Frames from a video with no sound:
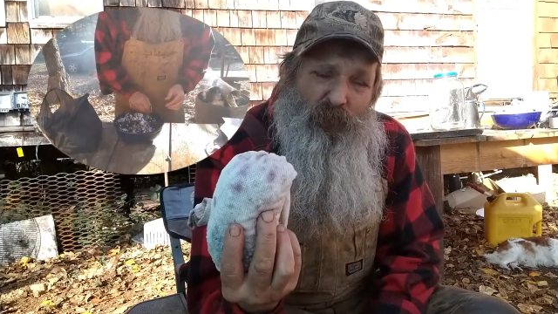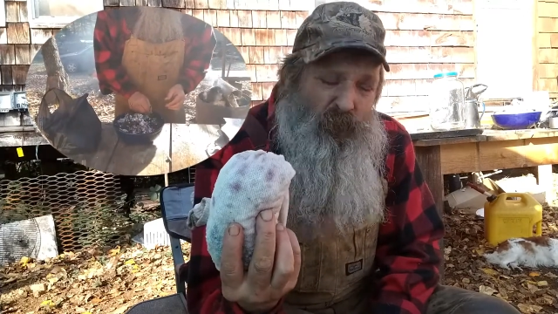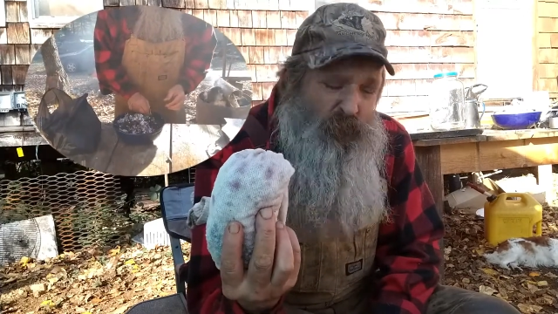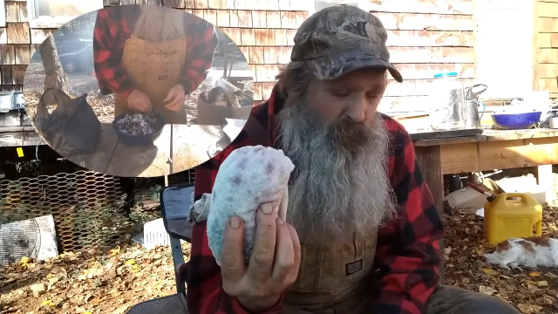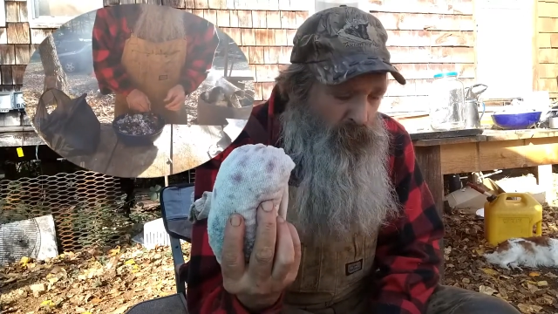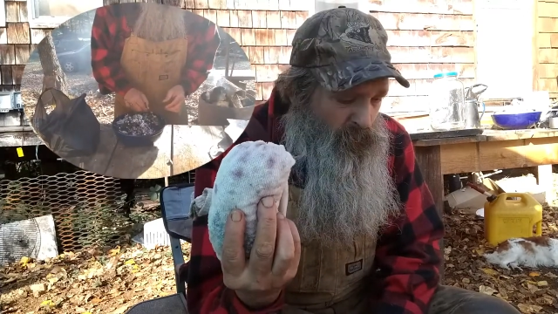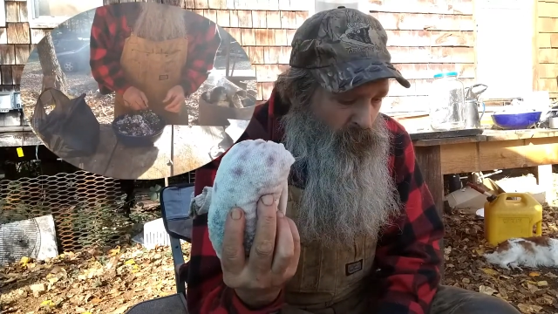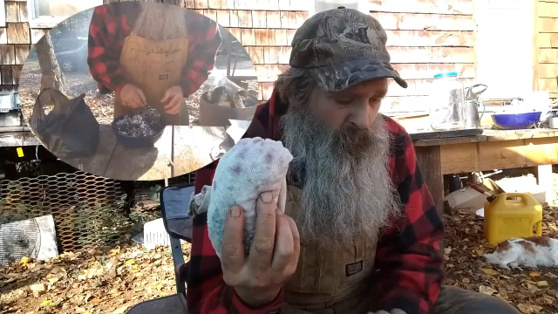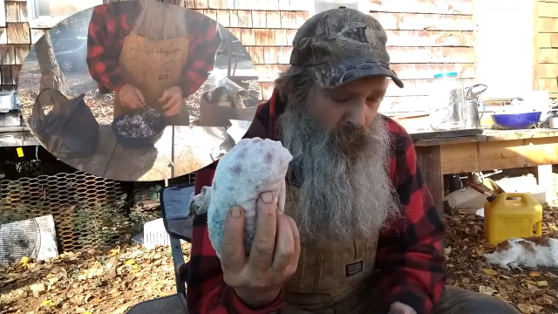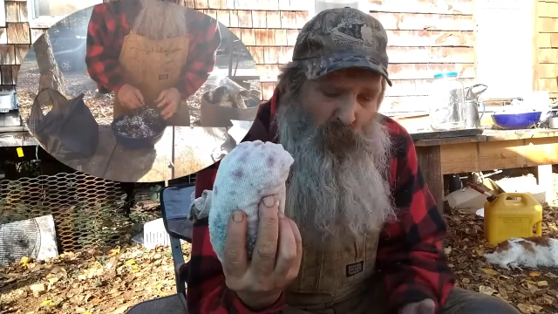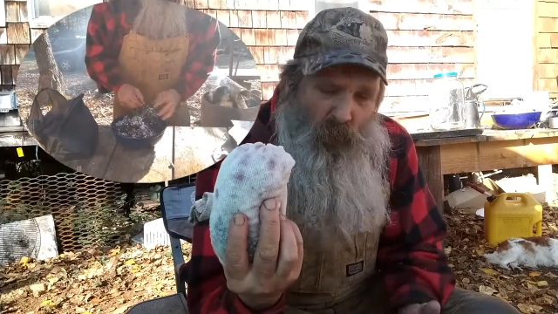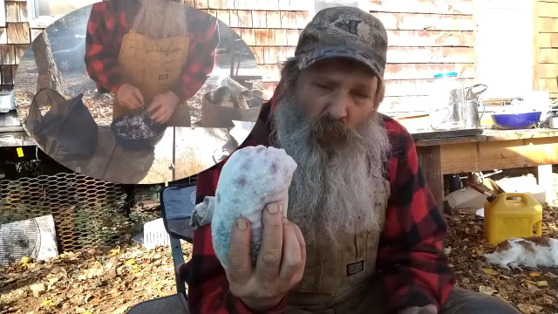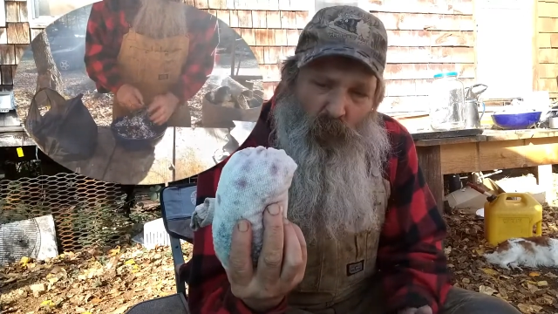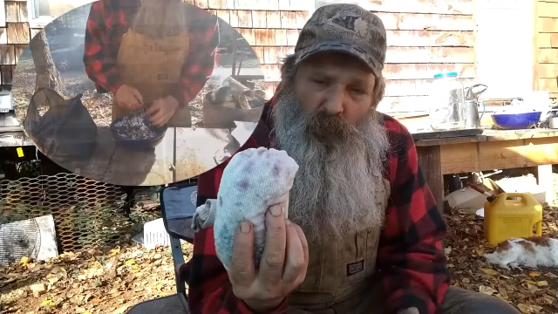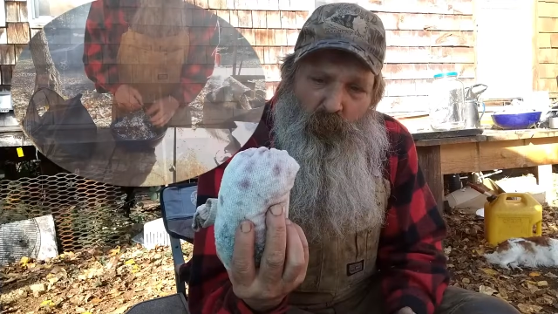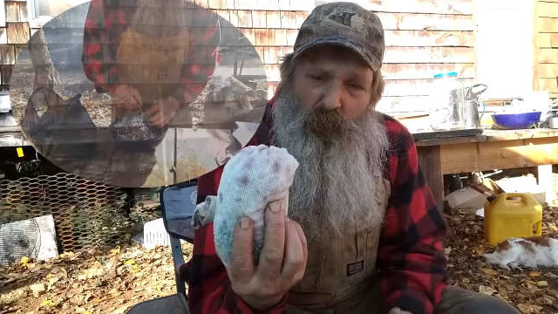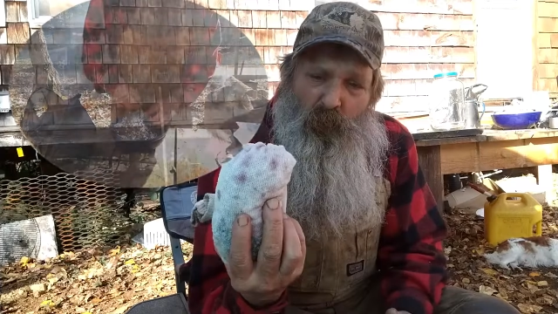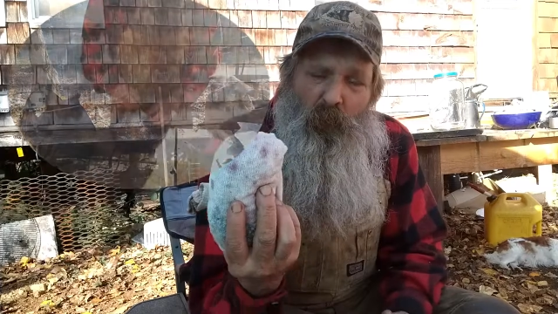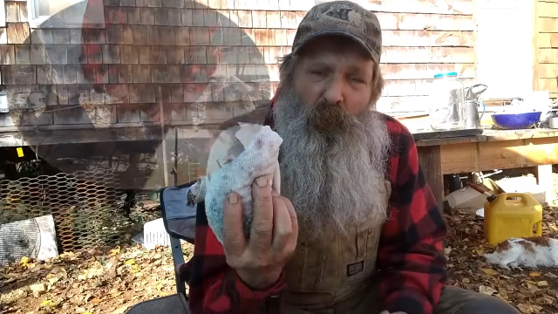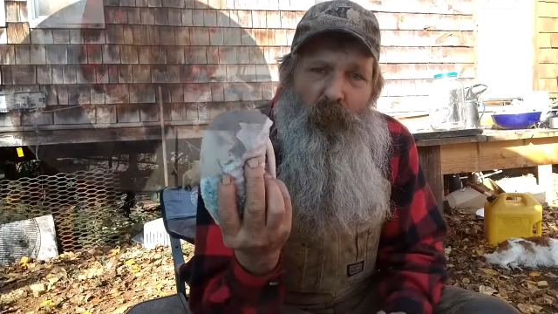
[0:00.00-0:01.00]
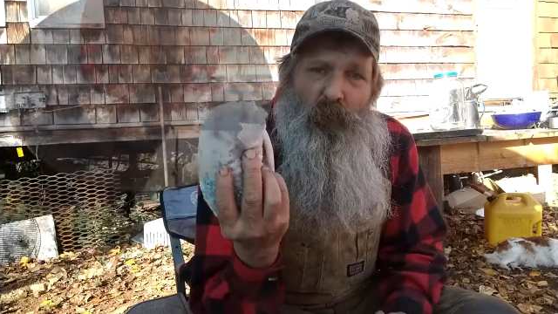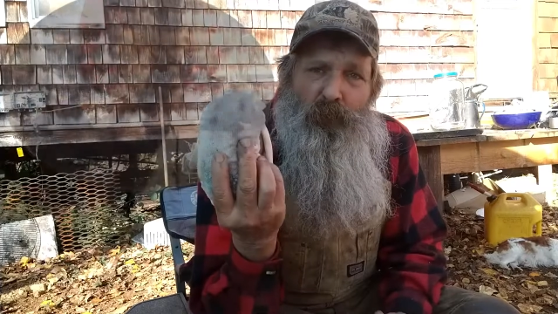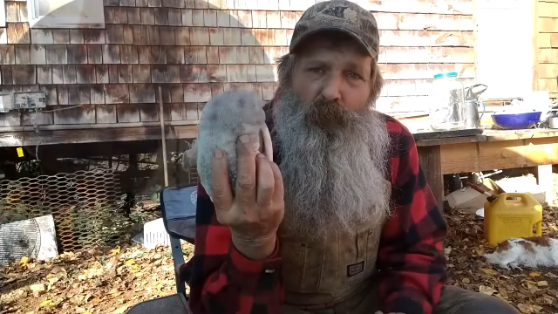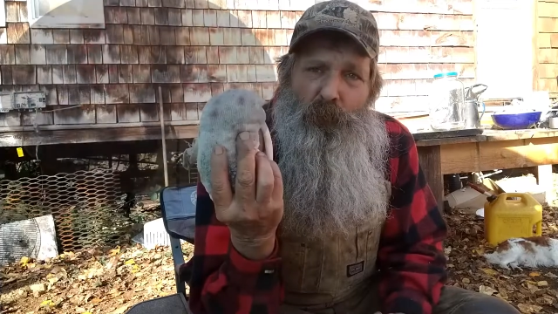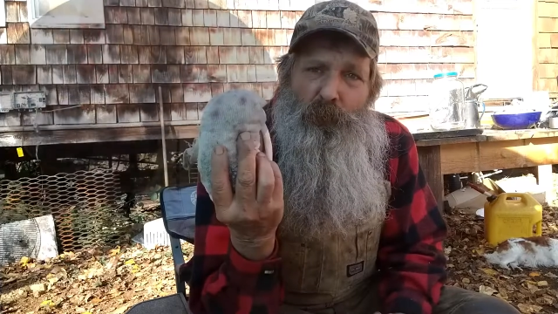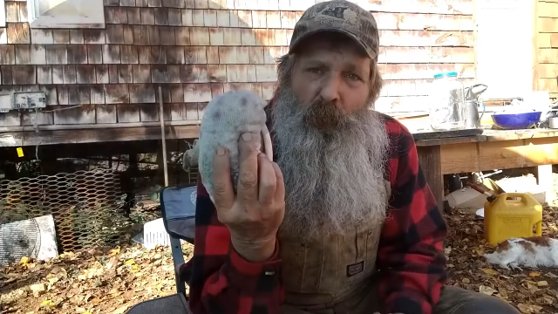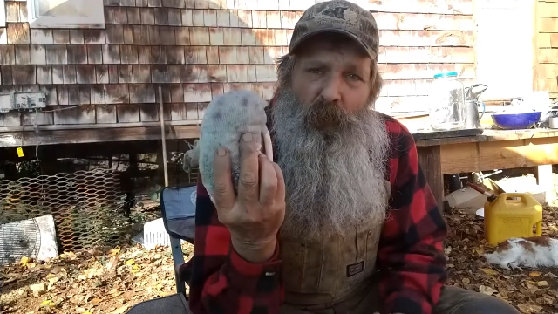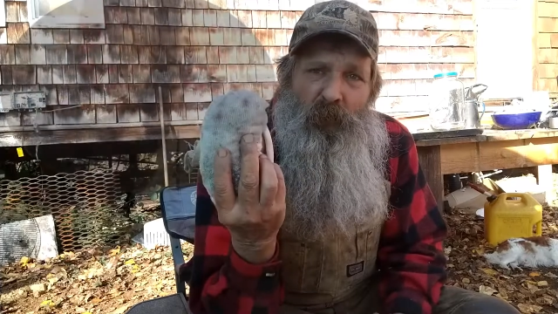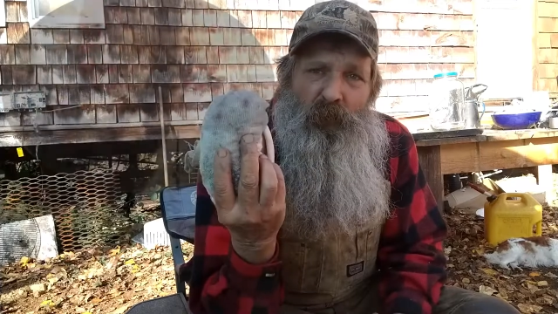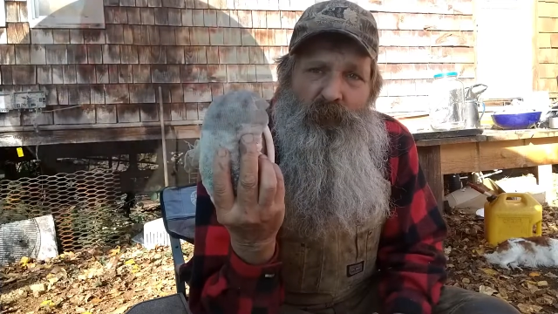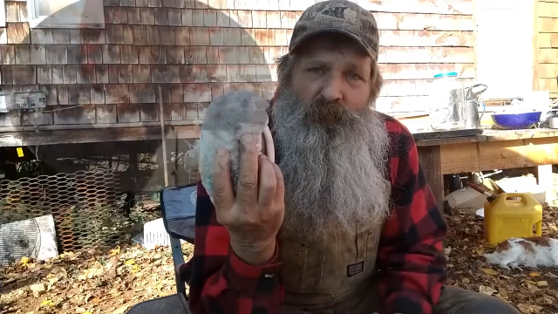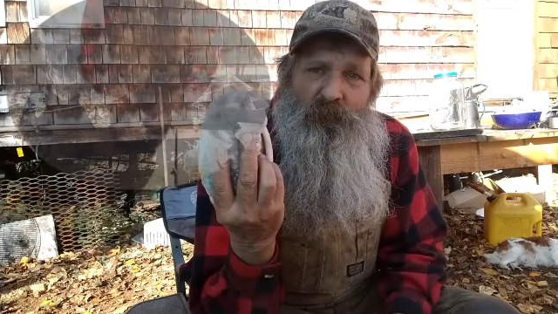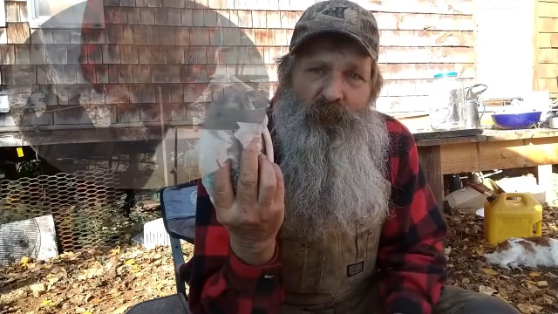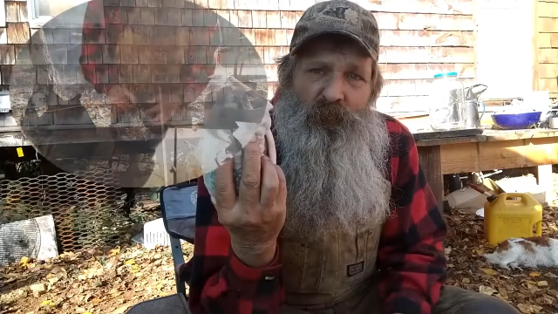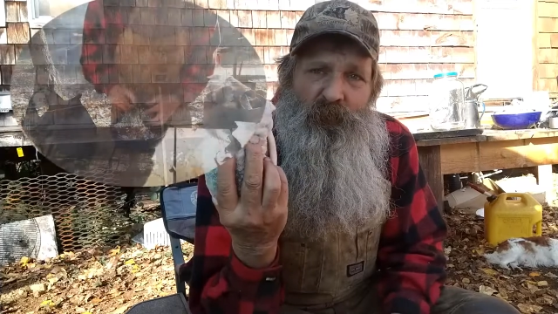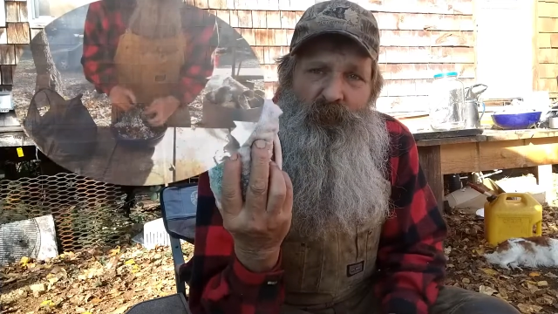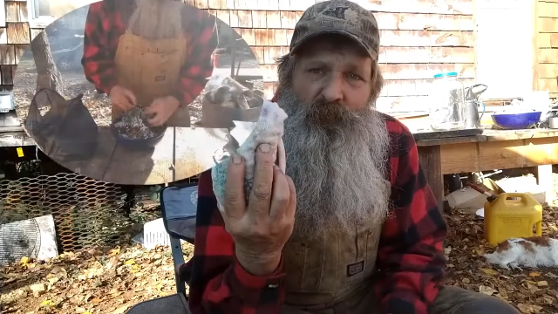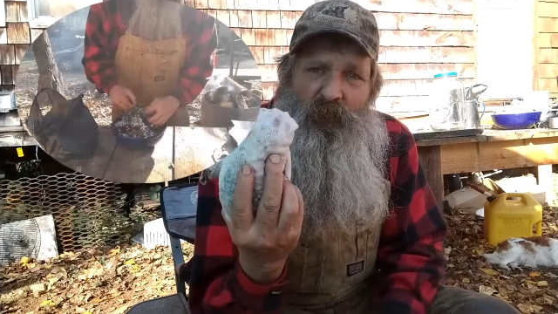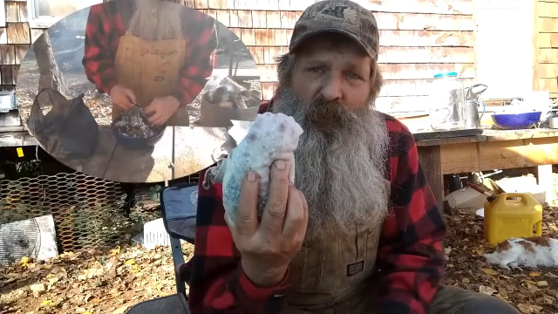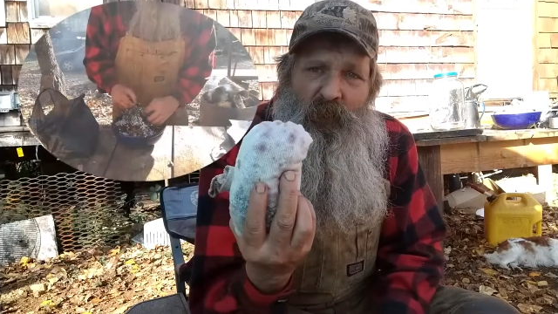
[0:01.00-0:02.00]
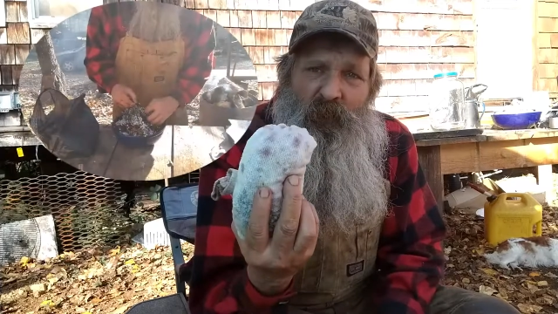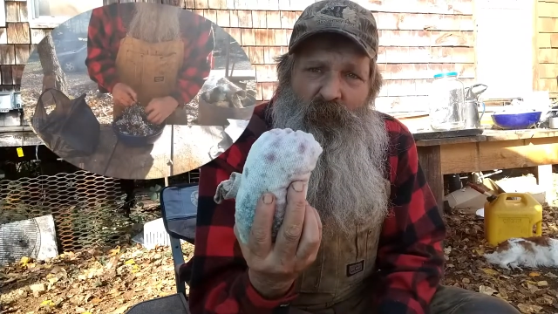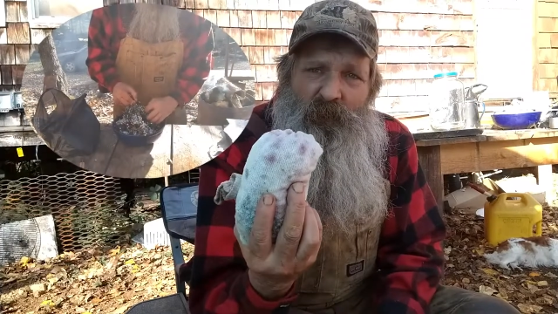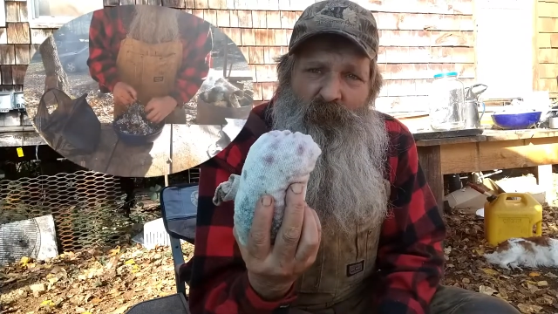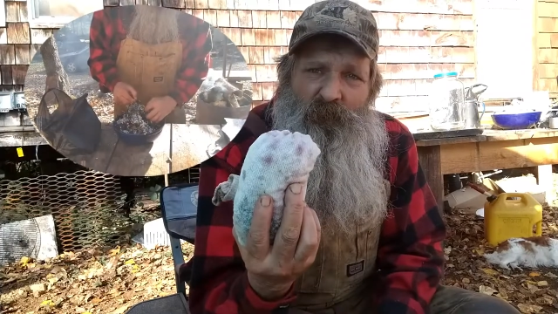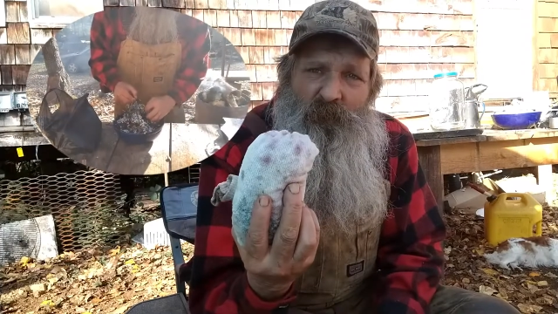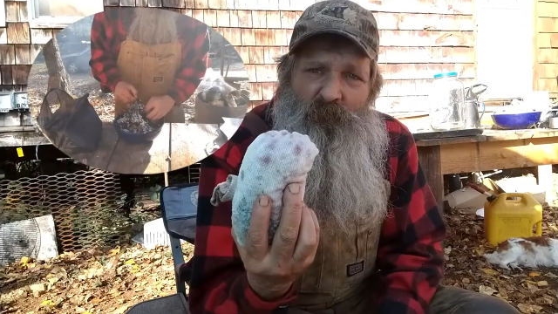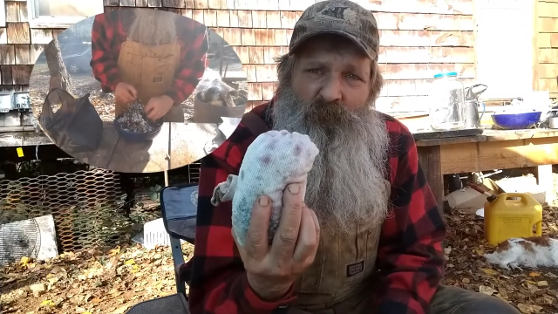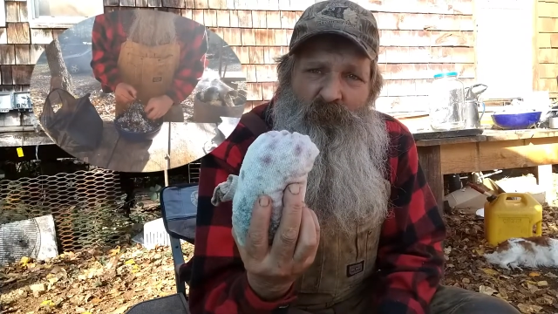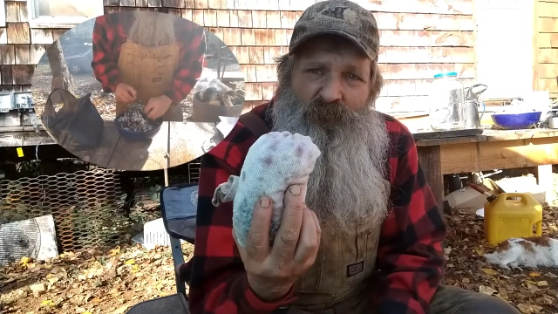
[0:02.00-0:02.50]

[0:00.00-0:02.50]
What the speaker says: your elderberries in this case,